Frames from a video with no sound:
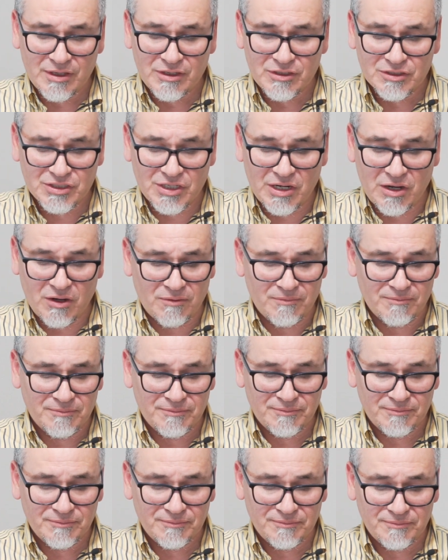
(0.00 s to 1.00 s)
So
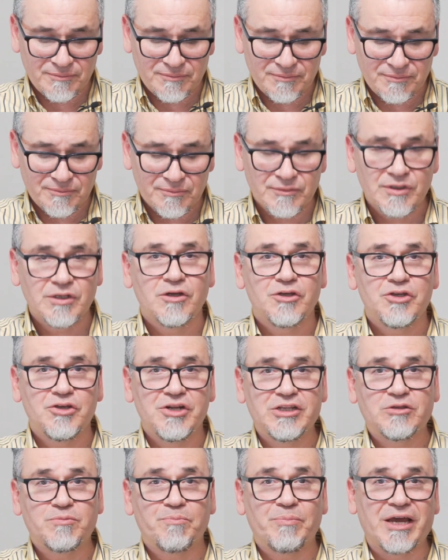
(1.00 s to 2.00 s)

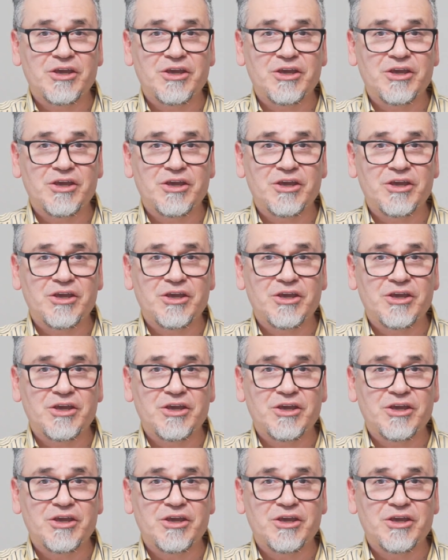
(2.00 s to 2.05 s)
you